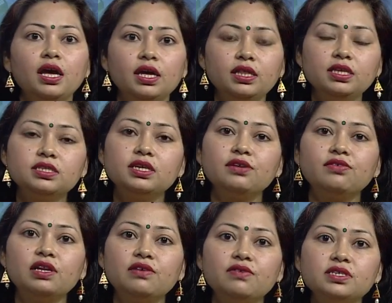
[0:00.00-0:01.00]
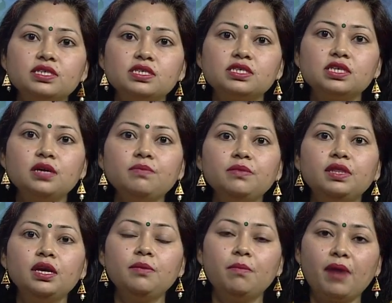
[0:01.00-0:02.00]
In the central nervous system,
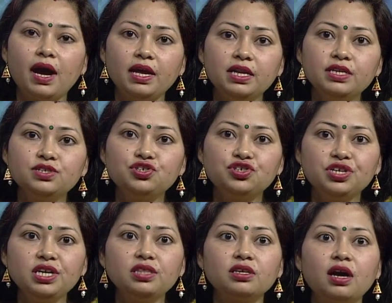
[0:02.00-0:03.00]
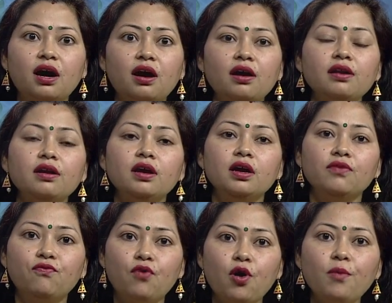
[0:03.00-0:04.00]
the myelin sheath are
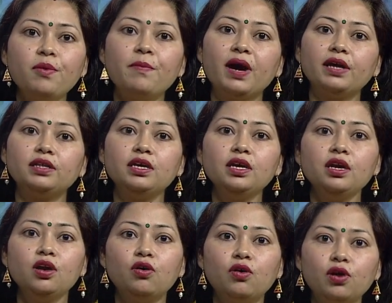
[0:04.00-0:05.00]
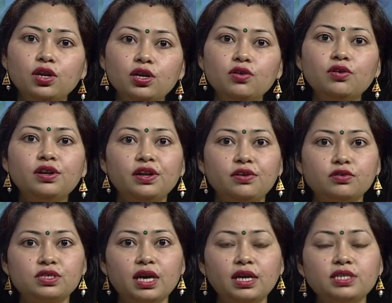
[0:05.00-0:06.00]
formed by the
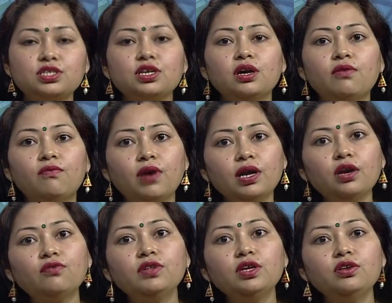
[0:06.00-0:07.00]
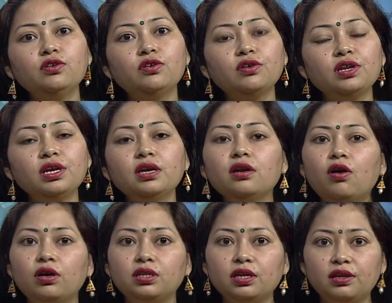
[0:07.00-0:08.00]
oligodendrocyte one of the neuroglial
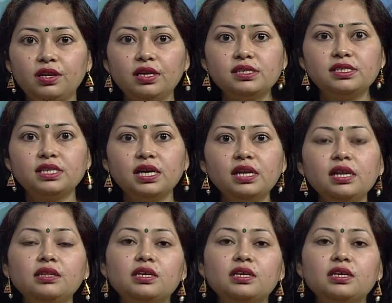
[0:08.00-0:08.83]
or the glial cell,